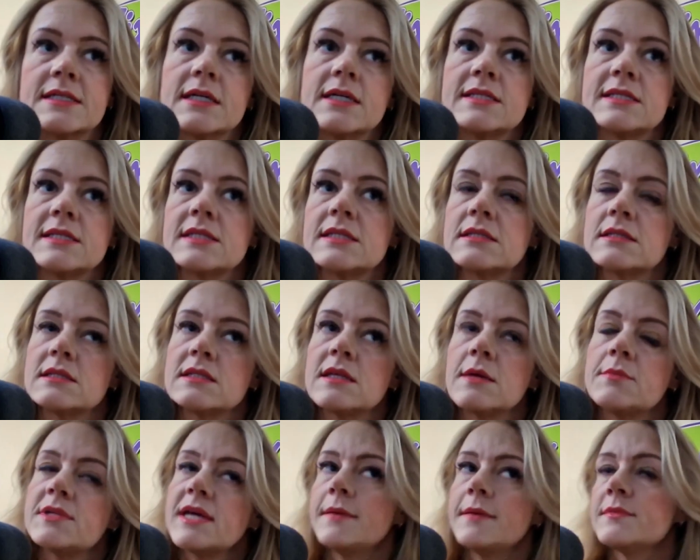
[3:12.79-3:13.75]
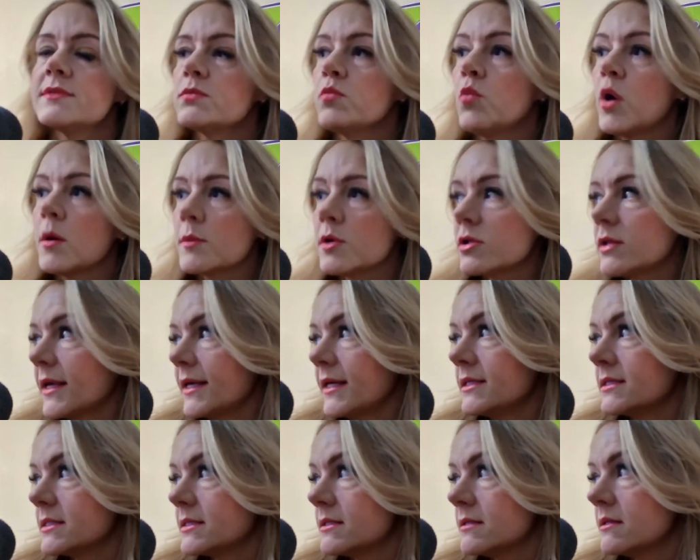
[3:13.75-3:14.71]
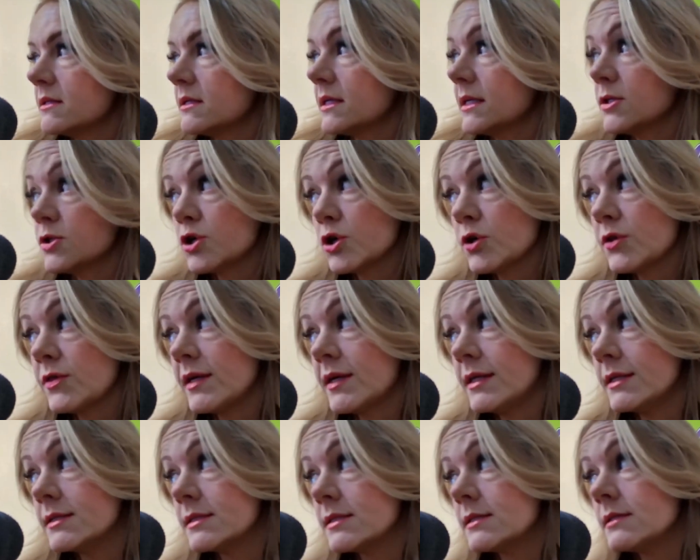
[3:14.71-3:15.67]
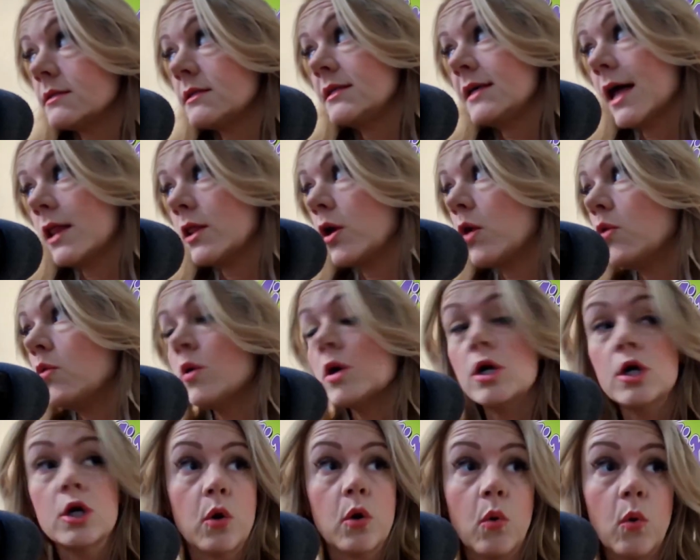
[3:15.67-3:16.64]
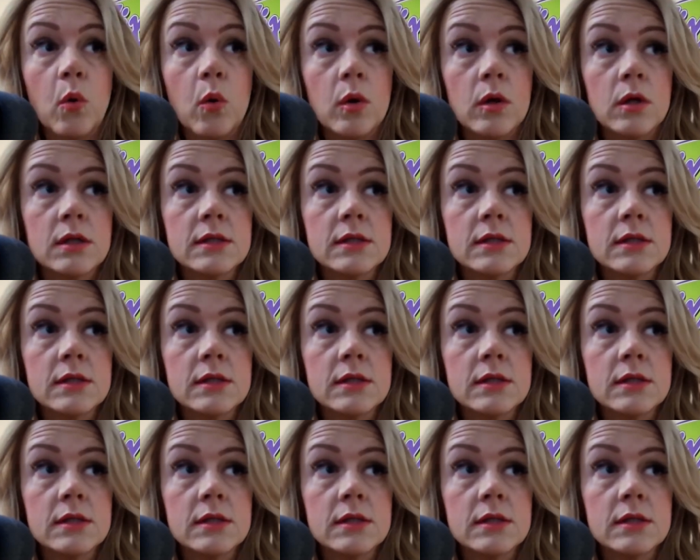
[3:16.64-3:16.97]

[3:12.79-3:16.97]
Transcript: Because sometimes warmer light can turn things yellow or gold.